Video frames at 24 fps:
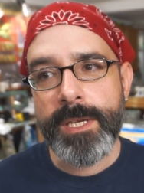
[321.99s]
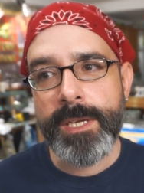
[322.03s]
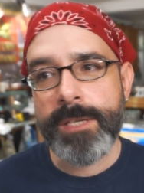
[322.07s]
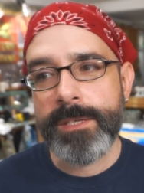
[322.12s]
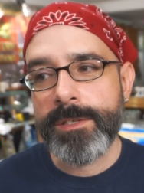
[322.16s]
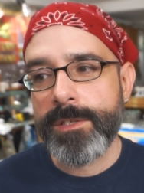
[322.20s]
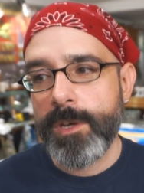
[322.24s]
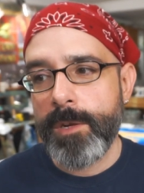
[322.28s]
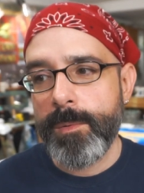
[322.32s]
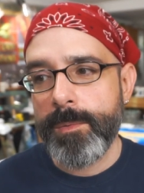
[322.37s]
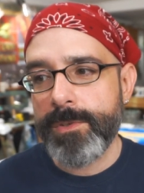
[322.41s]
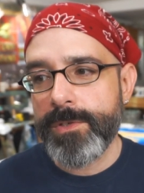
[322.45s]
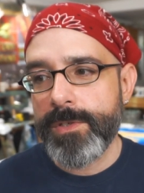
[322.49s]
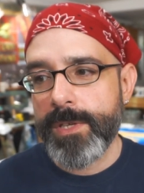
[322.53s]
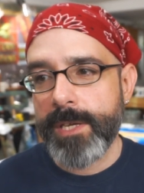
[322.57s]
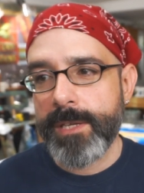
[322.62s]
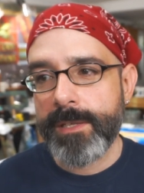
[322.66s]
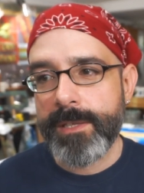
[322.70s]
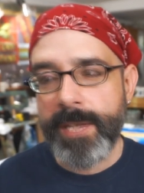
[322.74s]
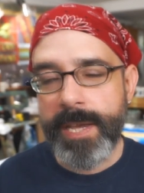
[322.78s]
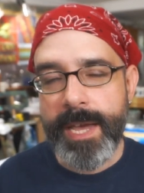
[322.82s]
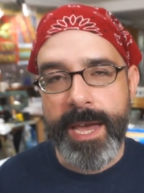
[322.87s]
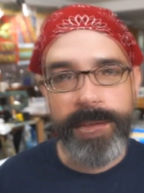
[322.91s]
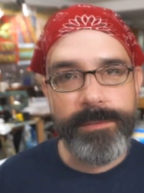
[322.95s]
it's almost
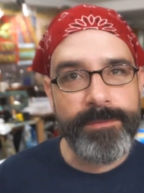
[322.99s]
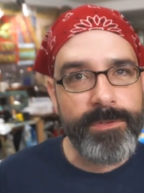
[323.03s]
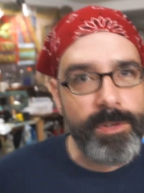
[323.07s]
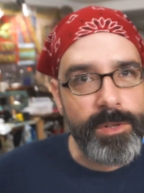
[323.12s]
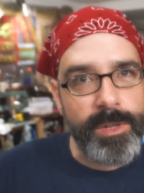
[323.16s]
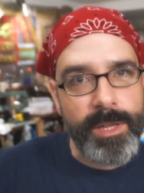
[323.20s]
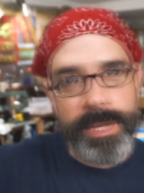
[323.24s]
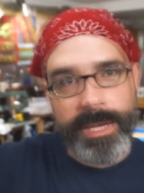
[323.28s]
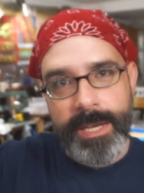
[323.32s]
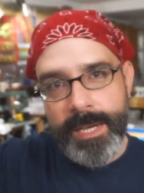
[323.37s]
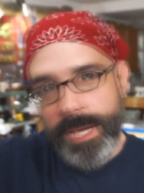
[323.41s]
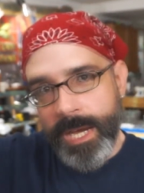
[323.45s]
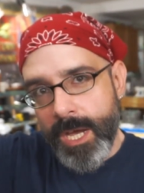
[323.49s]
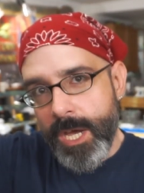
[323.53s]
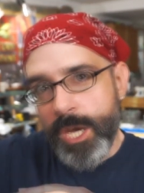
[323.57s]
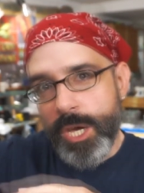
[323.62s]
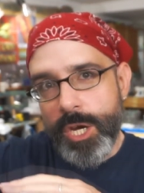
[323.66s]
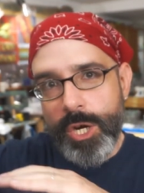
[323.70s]
like they have to like